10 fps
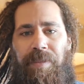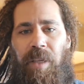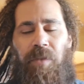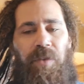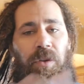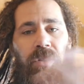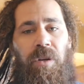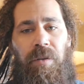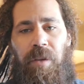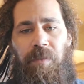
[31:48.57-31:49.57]
in the
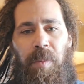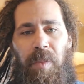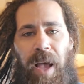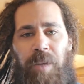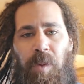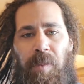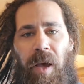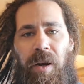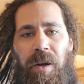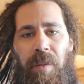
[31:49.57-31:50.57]
future, if people ask me
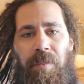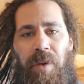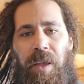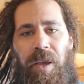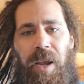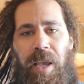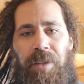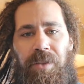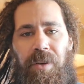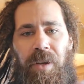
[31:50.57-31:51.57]
about it, I'm probably going to
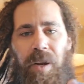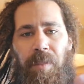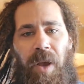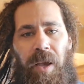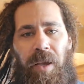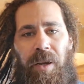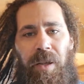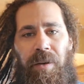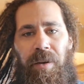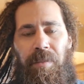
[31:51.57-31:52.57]
answer, and I'm not going
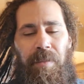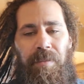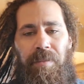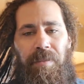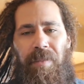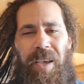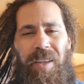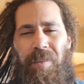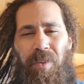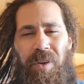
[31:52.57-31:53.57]
to make
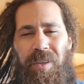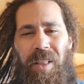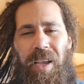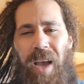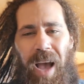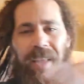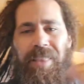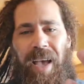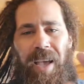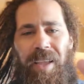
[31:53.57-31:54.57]
it a point to like
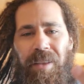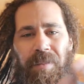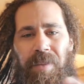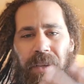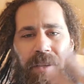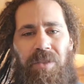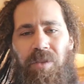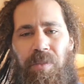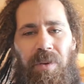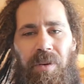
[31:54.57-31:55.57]
hide that and be
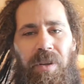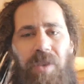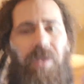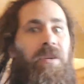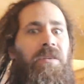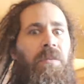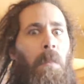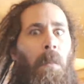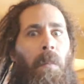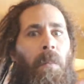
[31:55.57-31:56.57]
super
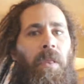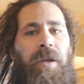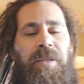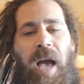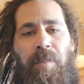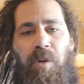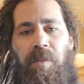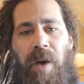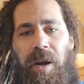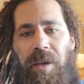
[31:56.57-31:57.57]
like
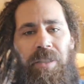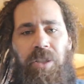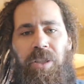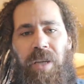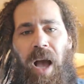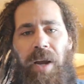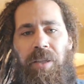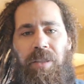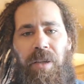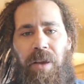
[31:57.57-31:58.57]
taboo about it, because it's just
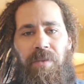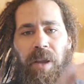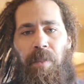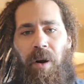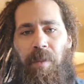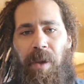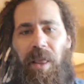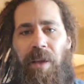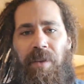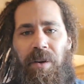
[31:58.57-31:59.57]
not. It's an everyday part of my
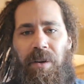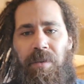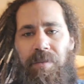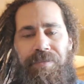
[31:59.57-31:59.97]
life here.